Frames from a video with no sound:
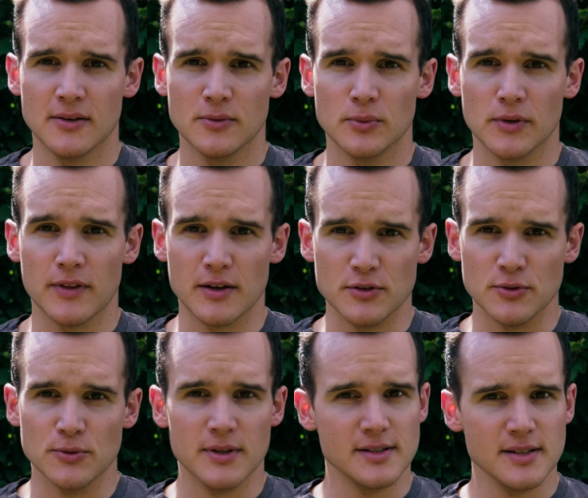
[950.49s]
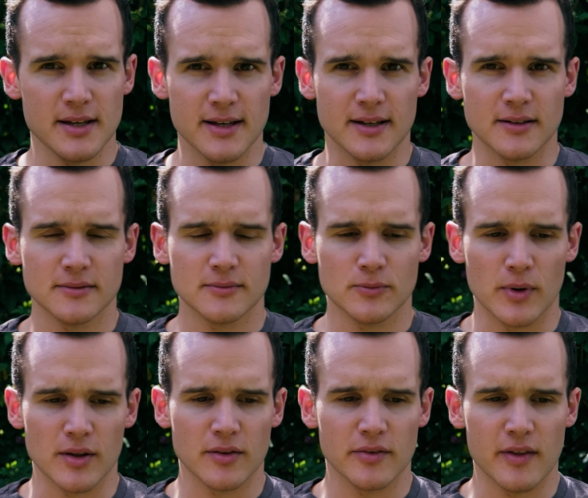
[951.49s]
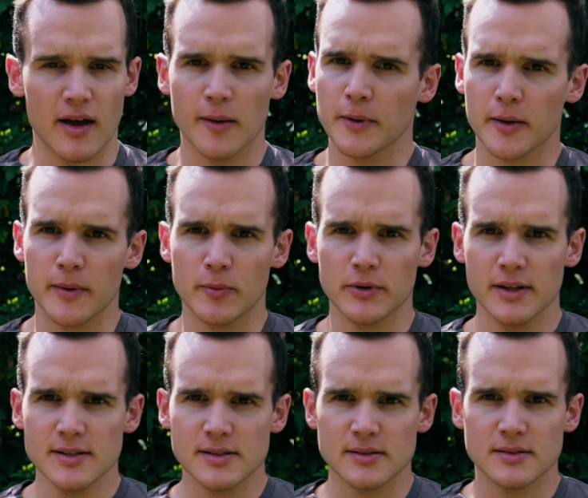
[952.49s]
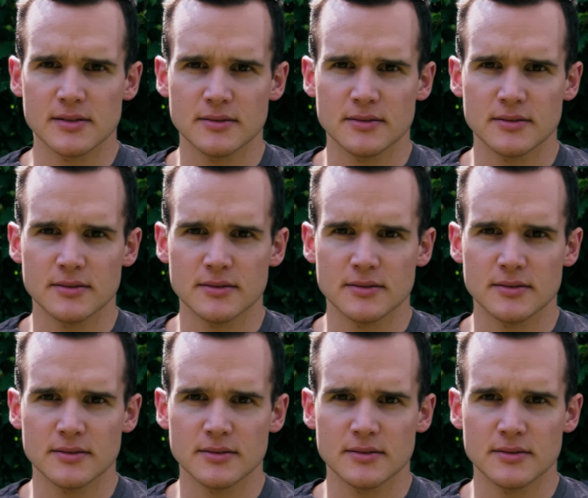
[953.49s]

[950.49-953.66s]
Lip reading: what they do this year with their upcoming releases.